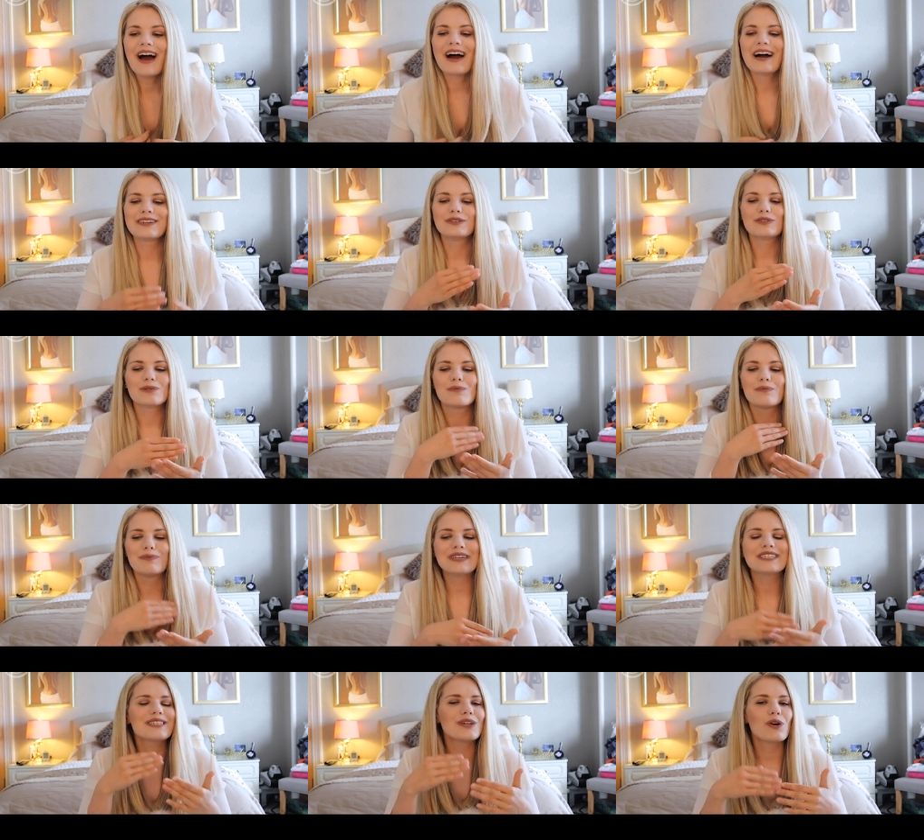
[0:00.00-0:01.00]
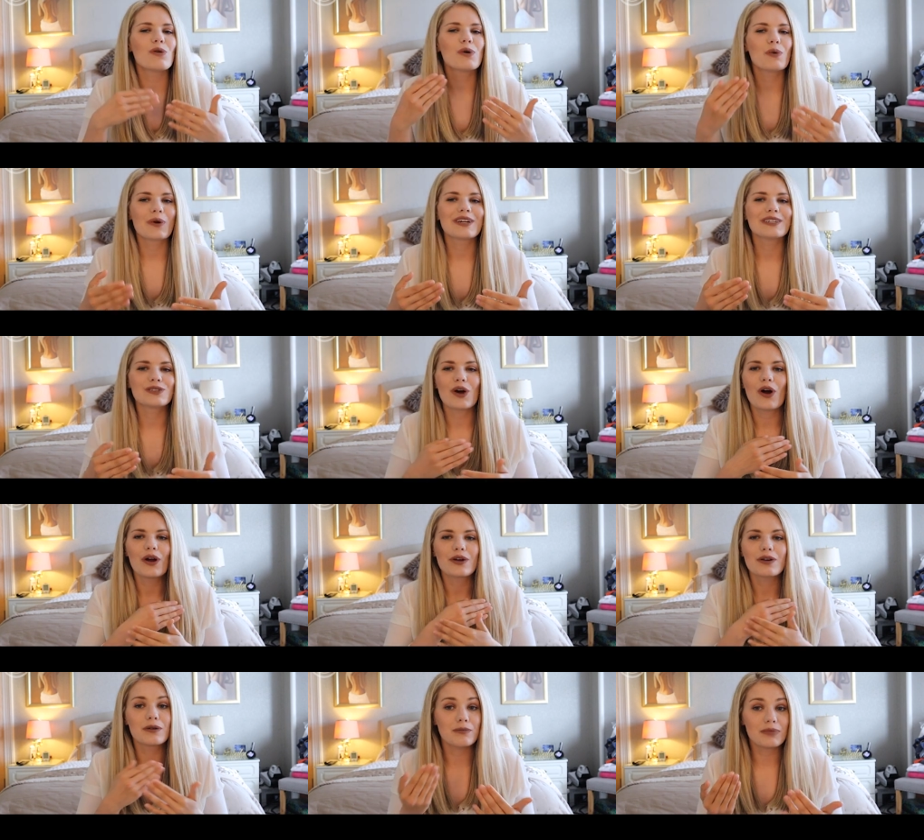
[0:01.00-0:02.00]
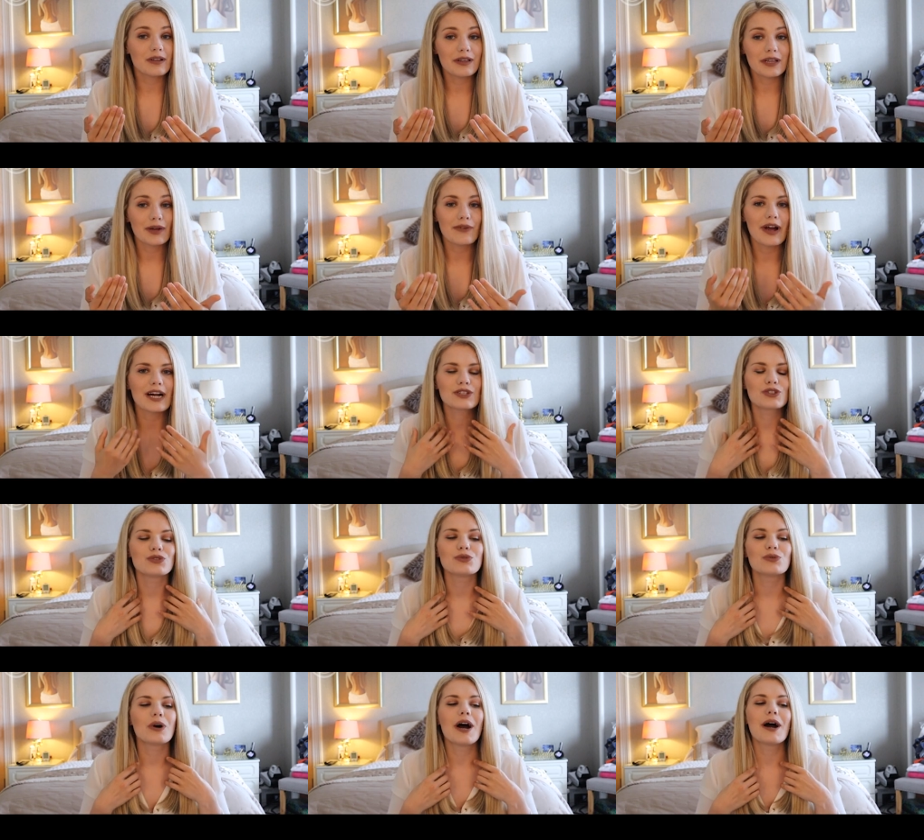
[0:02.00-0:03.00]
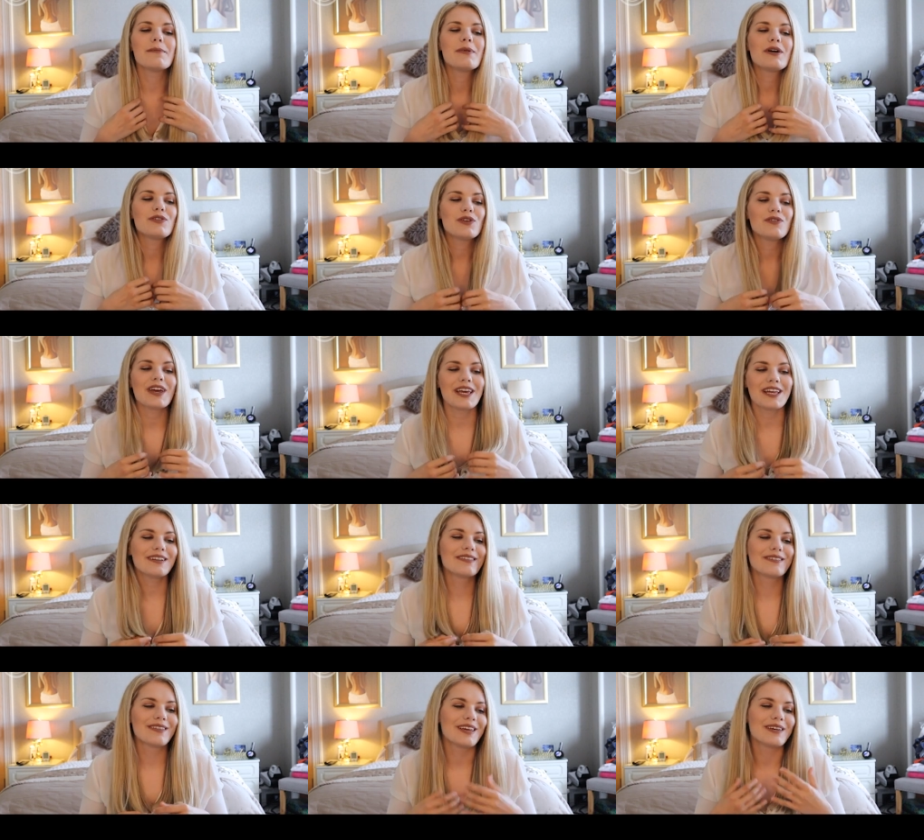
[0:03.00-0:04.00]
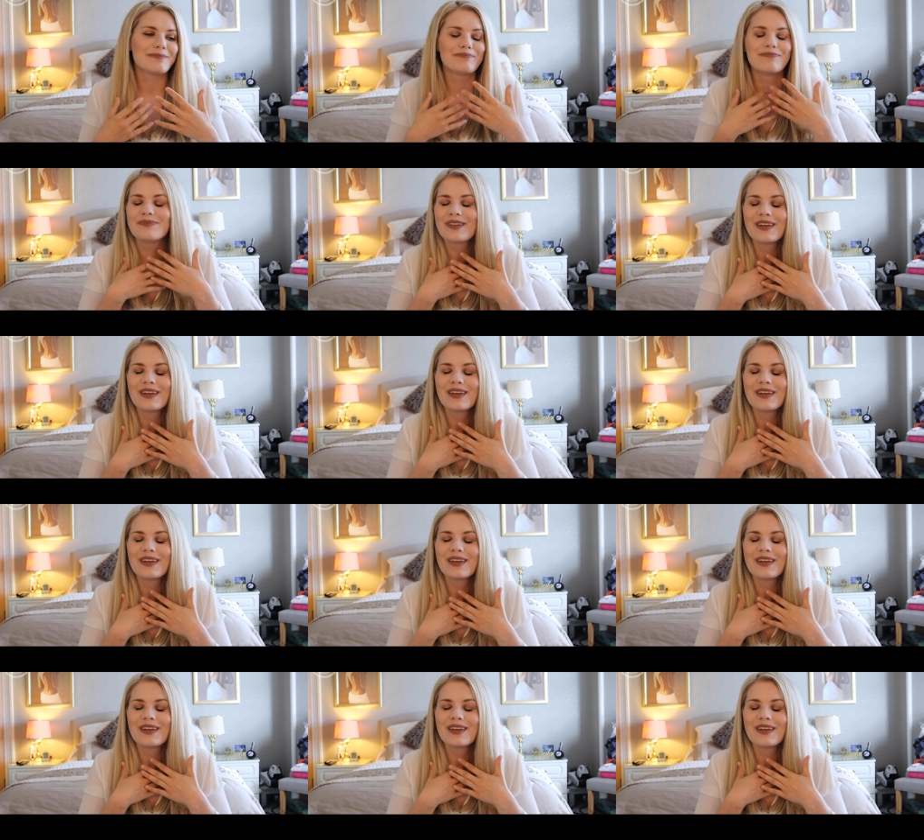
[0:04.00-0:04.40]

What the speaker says: and basically all my worries are completely irrational. If you have any, like,